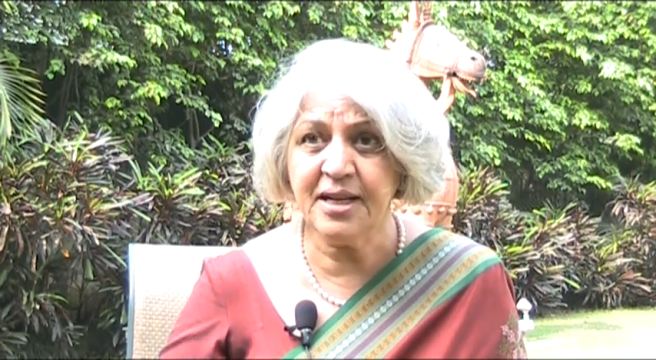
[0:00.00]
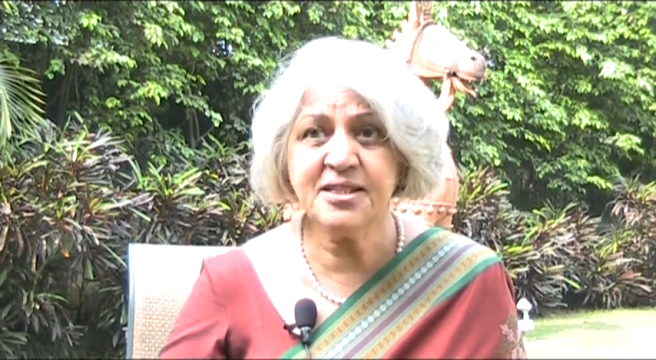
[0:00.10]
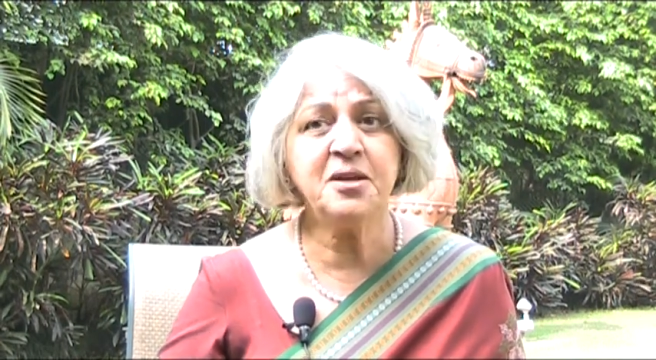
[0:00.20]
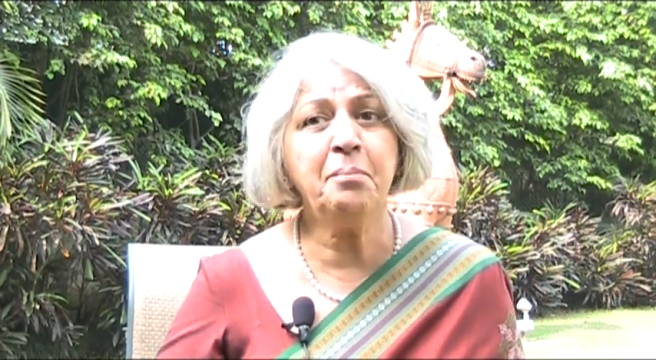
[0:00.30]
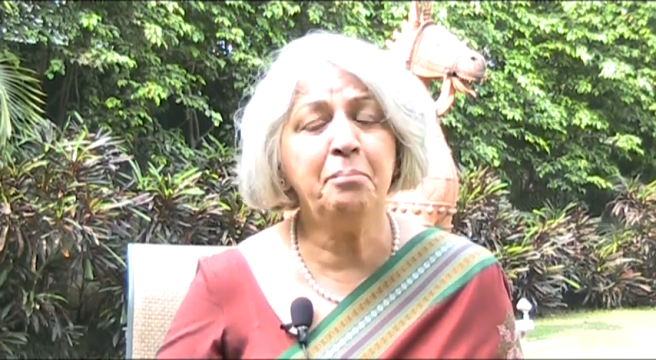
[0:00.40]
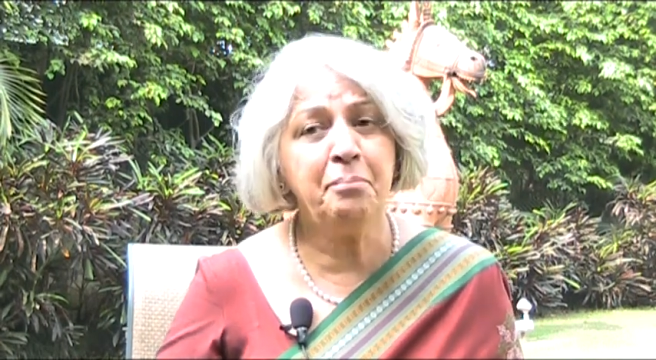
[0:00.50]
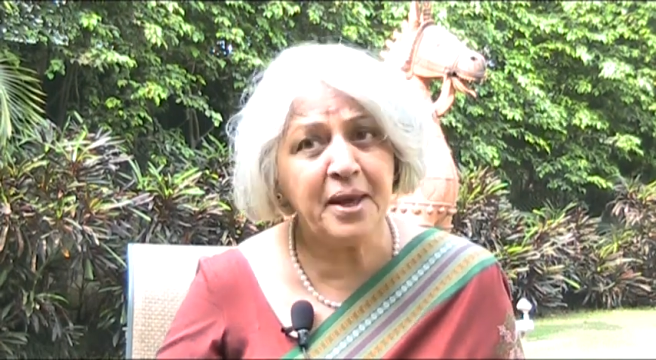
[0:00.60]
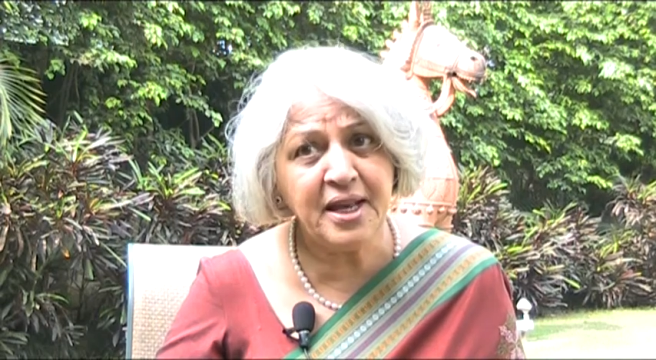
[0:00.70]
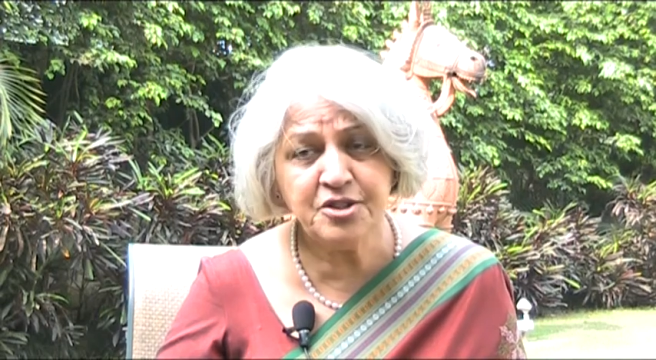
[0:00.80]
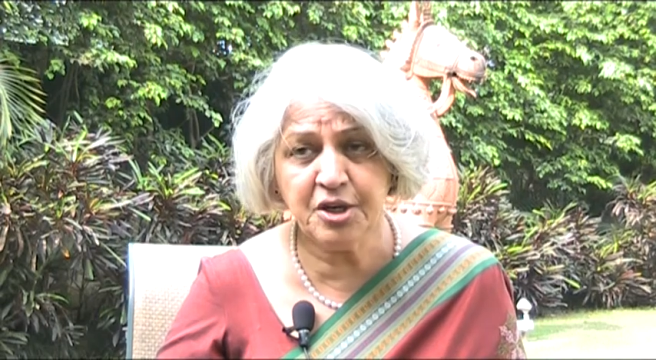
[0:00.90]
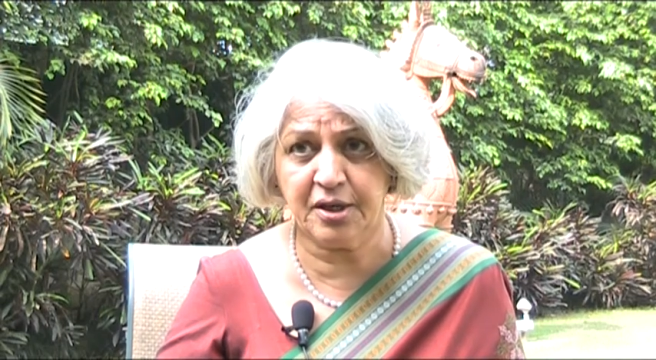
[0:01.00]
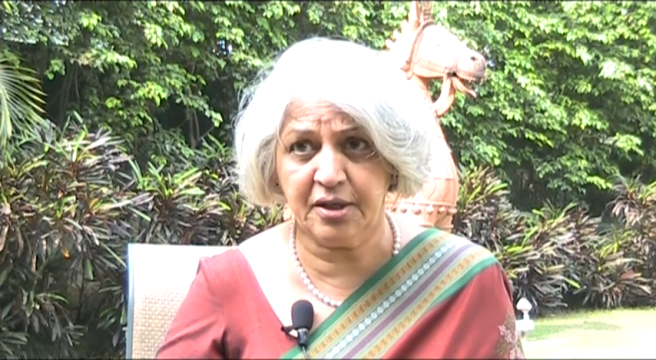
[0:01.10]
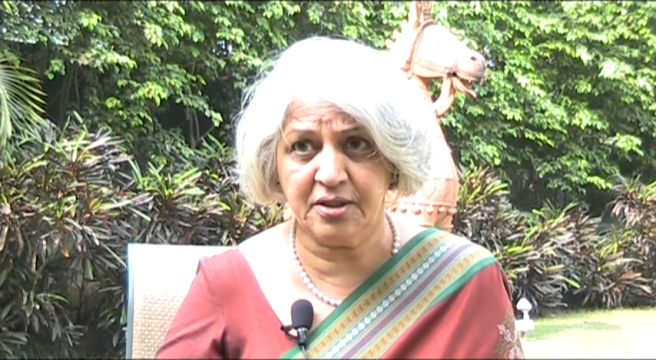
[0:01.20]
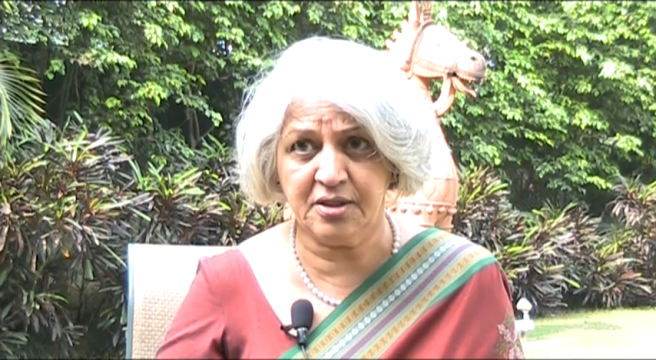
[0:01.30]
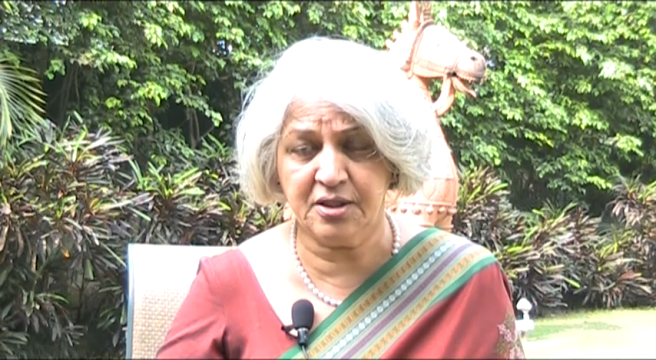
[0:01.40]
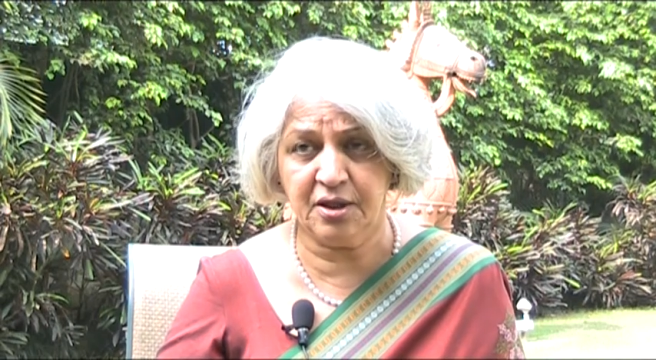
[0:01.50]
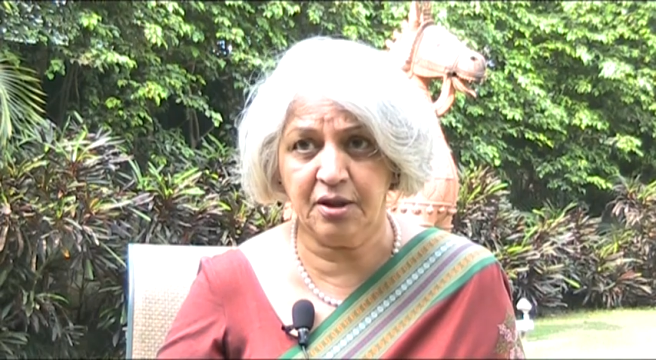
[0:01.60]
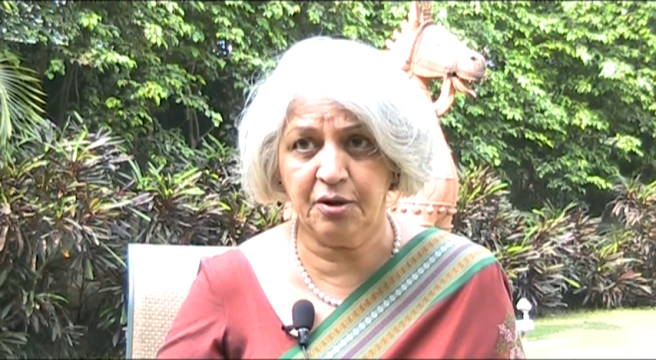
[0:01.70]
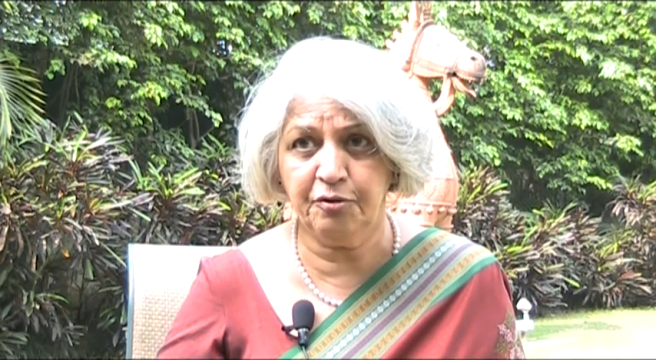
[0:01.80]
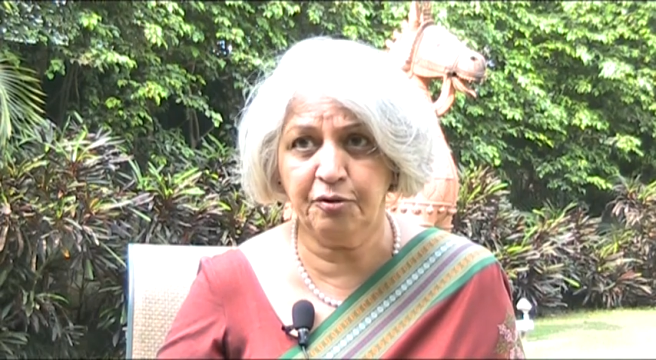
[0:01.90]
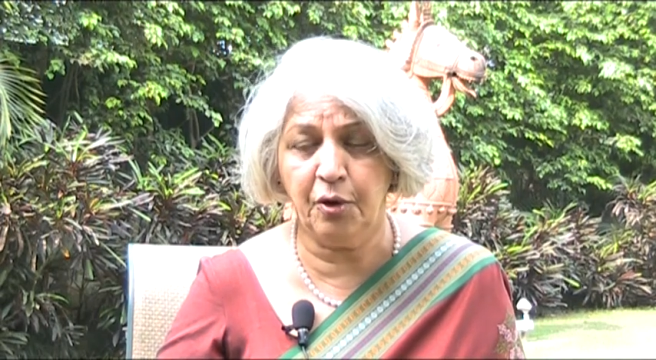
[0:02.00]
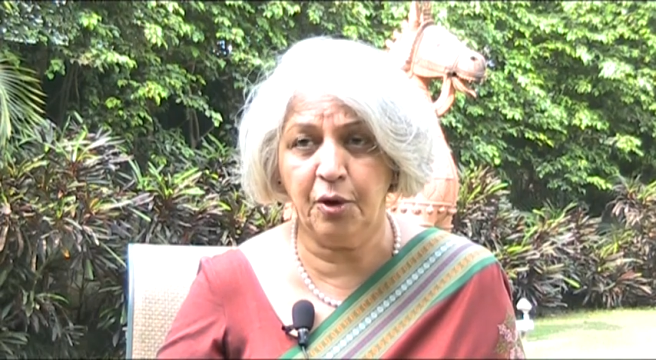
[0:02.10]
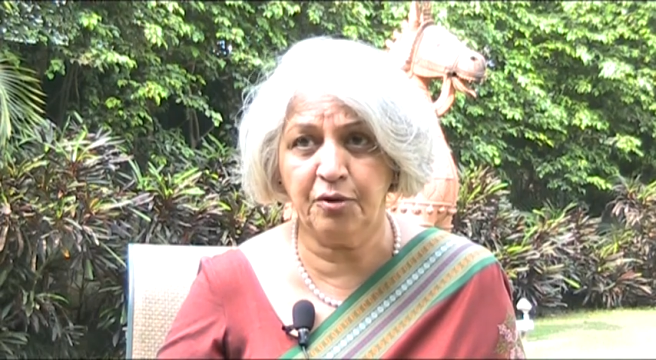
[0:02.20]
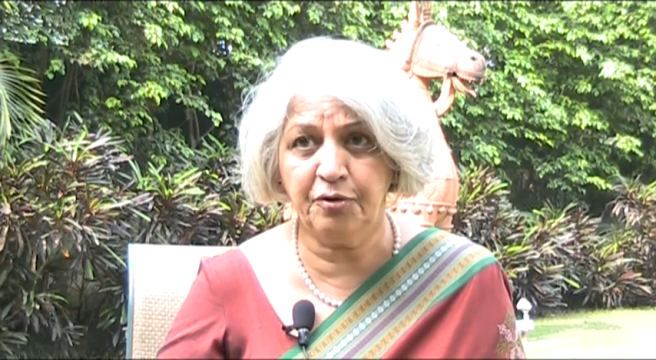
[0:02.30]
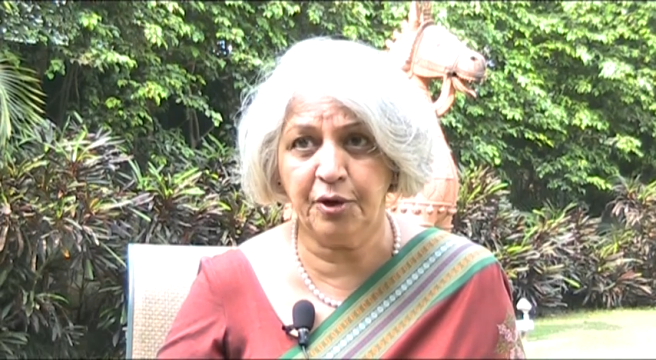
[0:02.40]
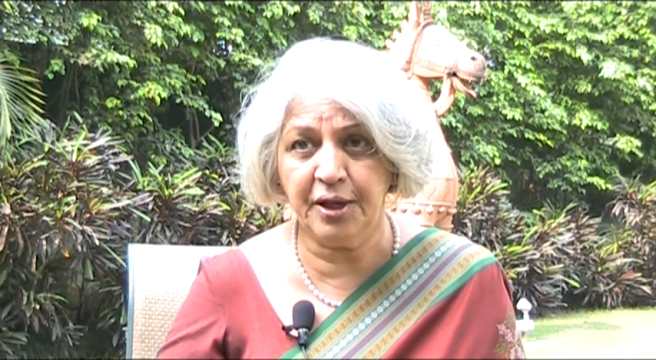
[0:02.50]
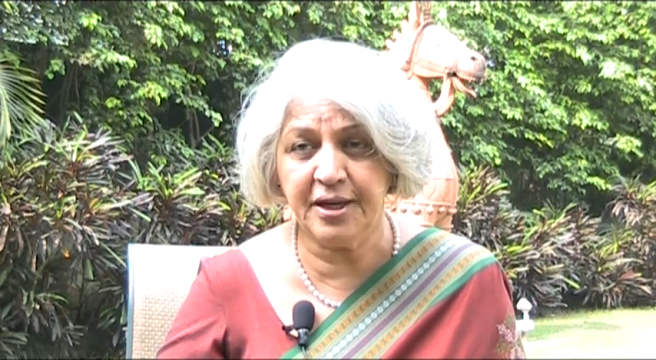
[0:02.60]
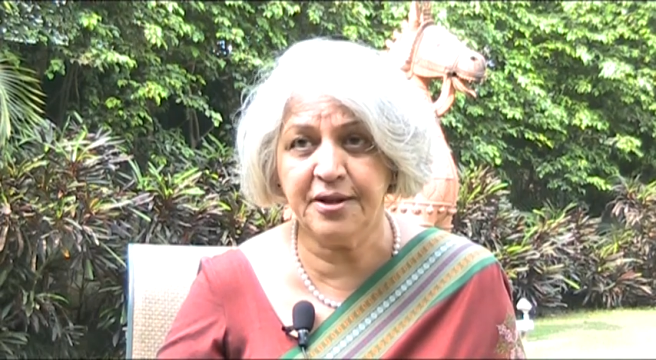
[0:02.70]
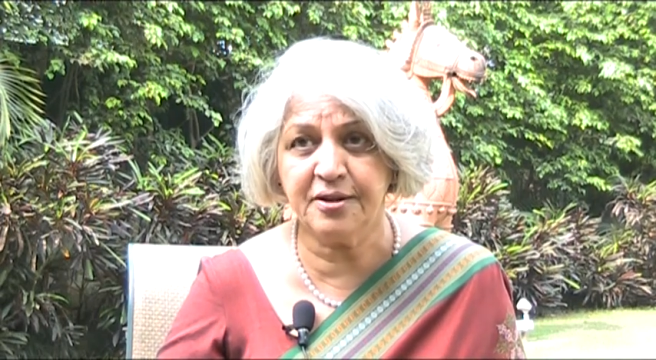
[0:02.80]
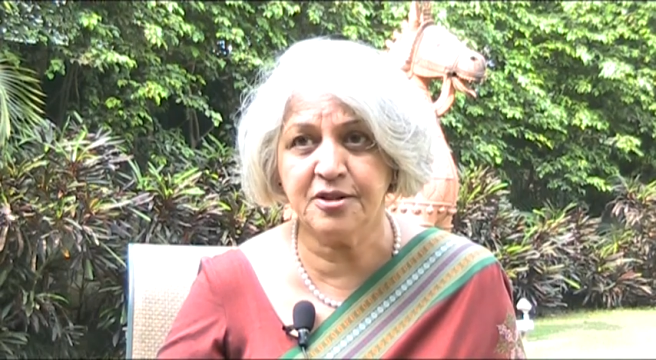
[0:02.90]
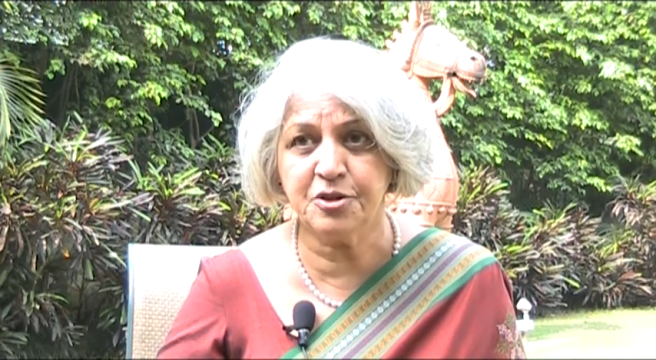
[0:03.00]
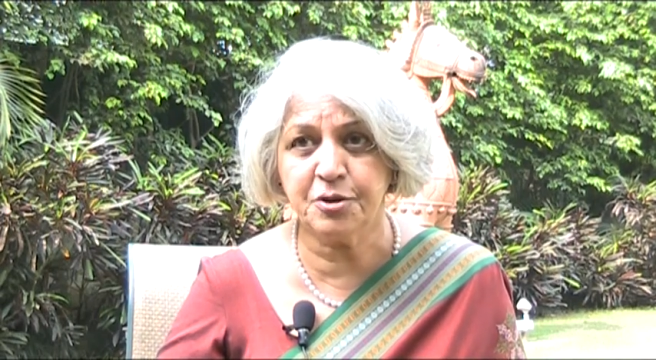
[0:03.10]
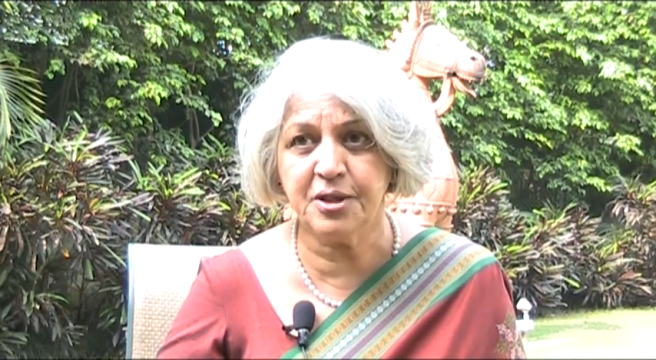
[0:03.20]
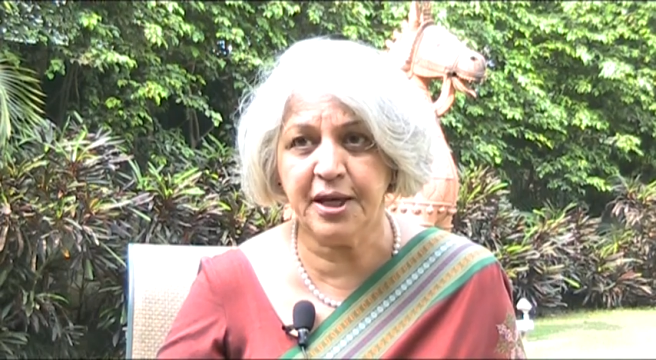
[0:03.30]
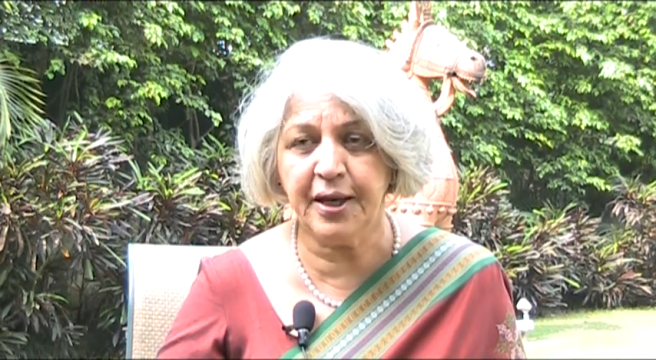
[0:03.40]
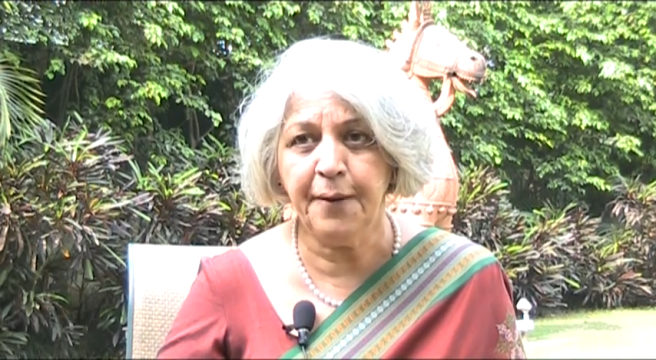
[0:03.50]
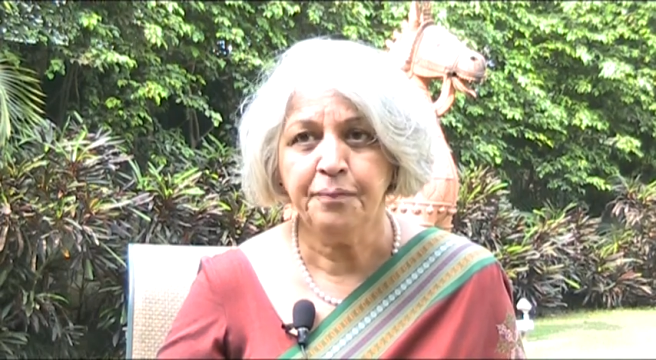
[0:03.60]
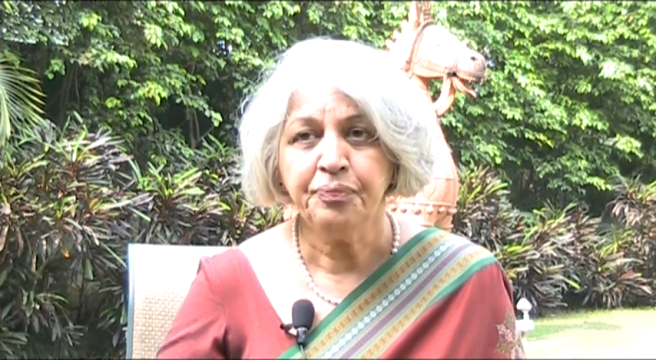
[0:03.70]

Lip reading: It's a major concern for Indians today.